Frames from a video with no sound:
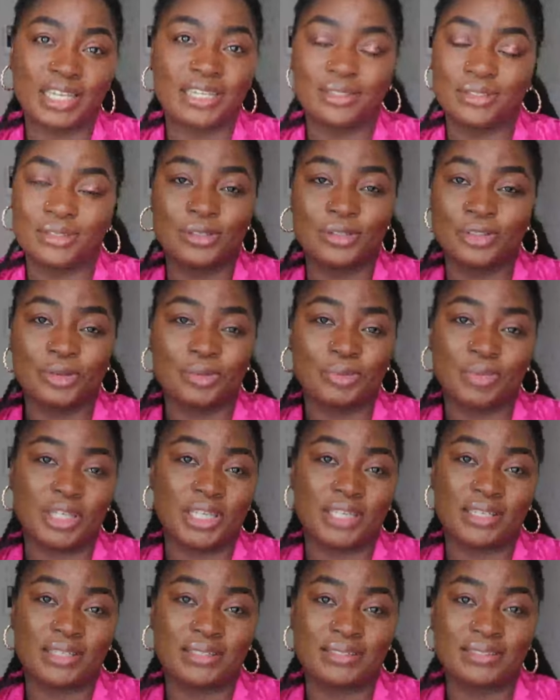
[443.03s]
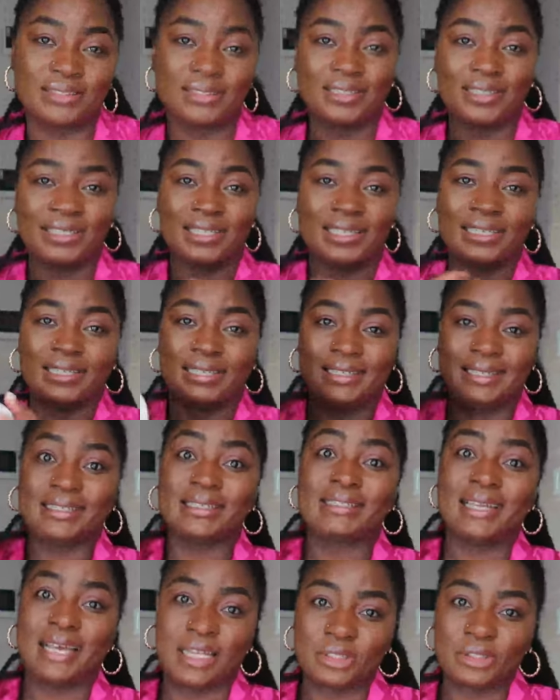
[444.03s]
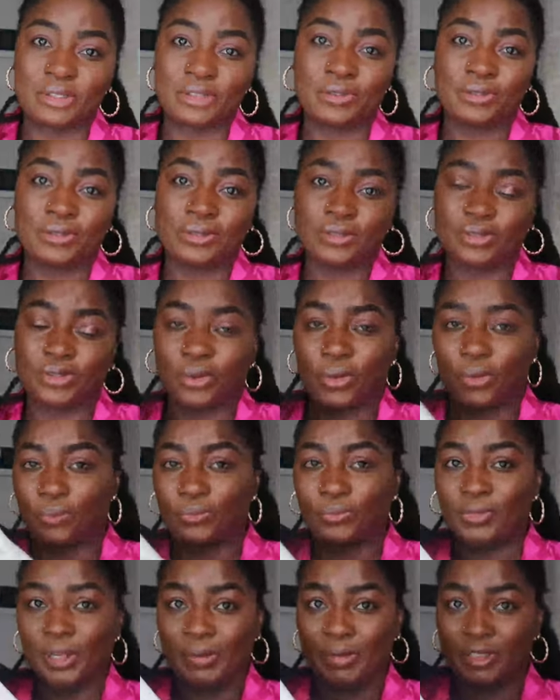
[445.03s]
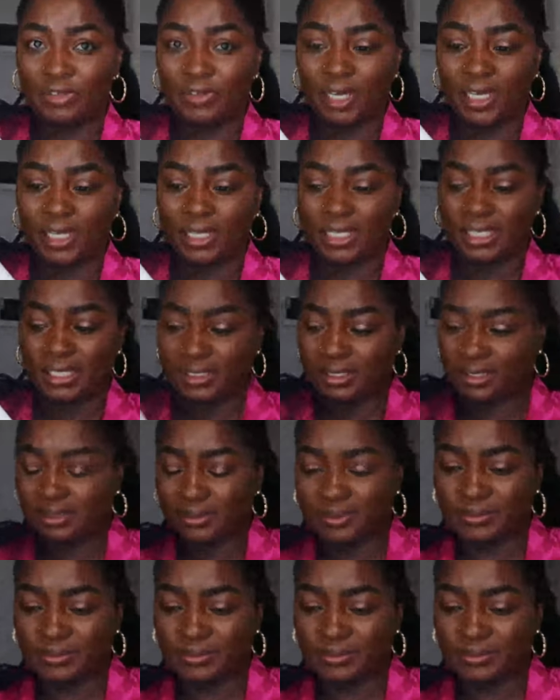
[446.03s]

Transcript: going to be that good. So let me try these.